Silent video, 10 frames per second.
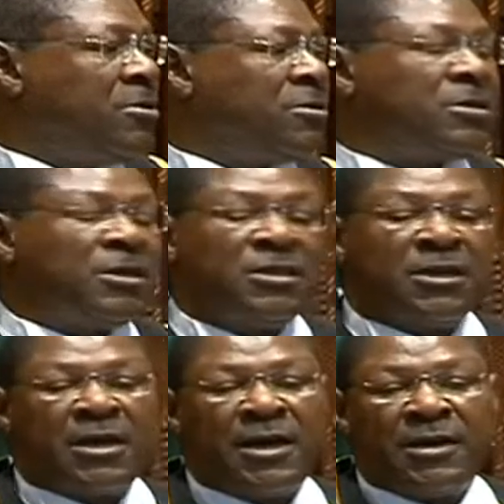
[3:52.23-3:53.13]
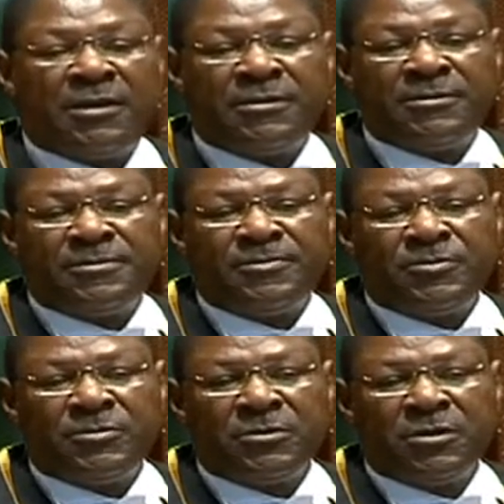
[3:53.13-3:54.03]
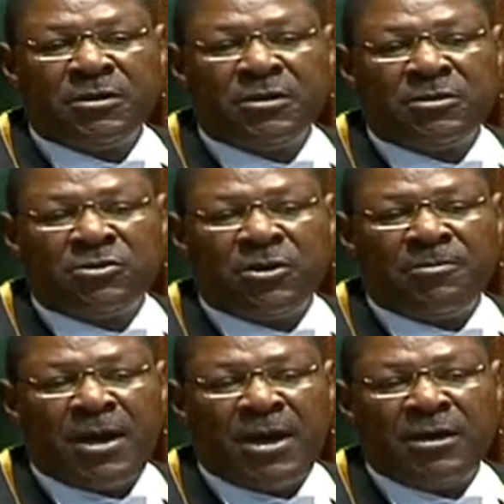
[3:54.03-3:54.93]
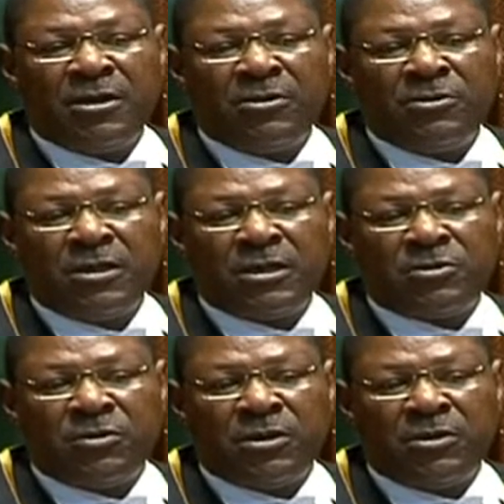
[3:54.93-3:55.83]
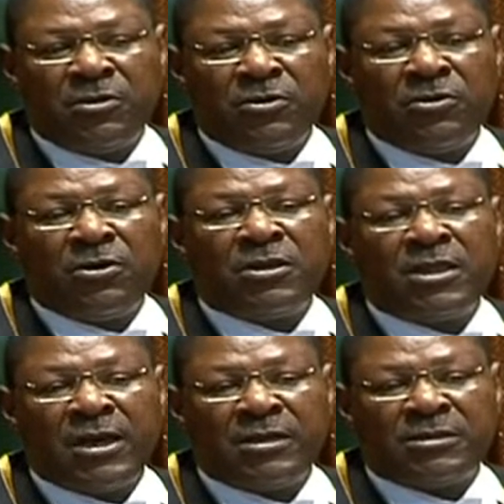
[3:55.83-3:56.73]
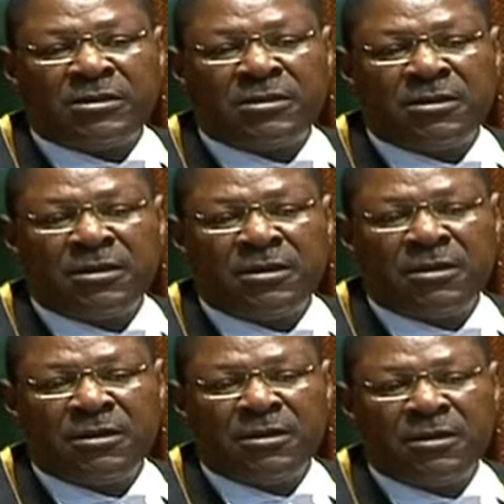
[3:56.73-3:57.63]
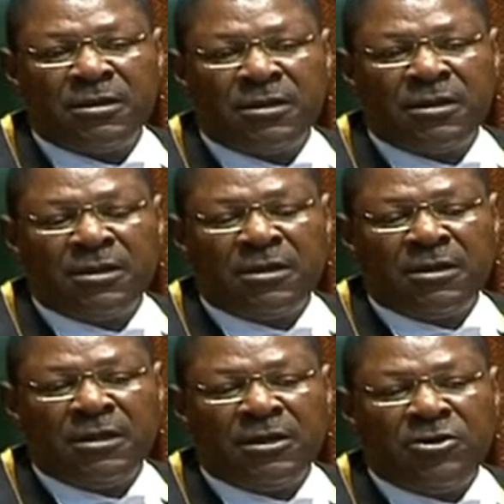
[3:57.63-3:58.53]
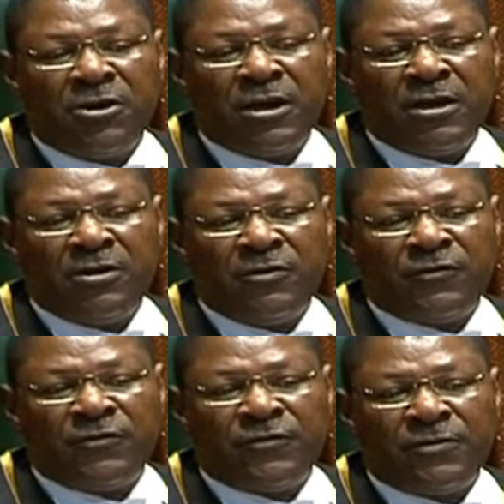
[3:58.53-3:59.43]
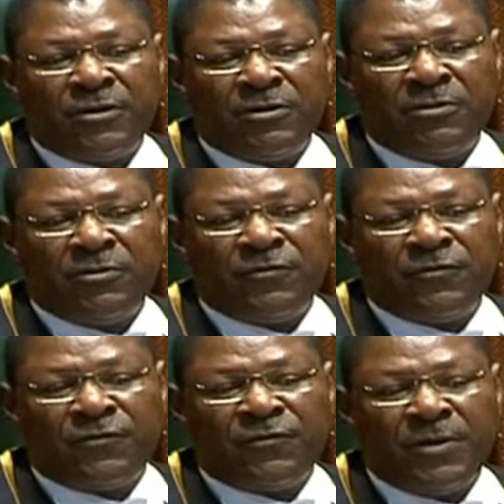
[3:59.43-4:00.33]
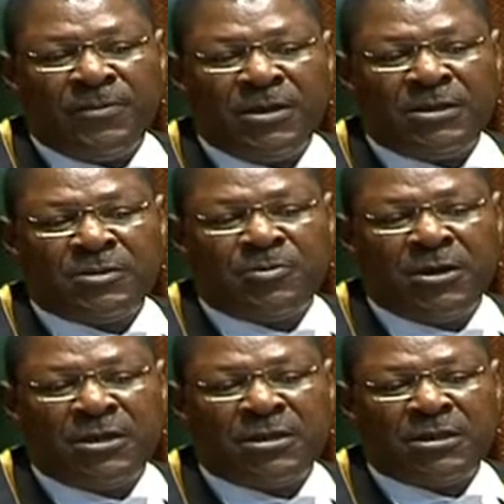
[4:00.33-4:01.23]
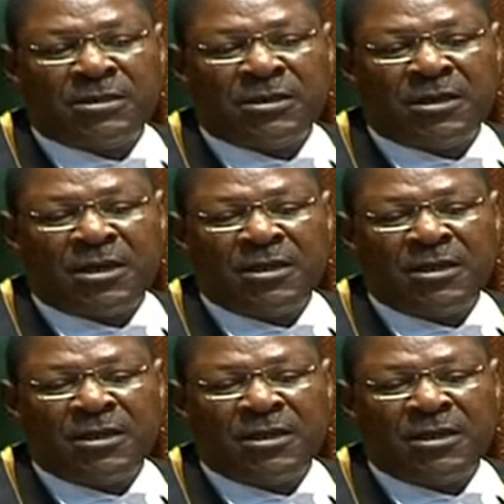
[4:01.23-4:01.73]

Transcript: Dr. Nikal to remind you that when you eulogized the doyen of feminist politics in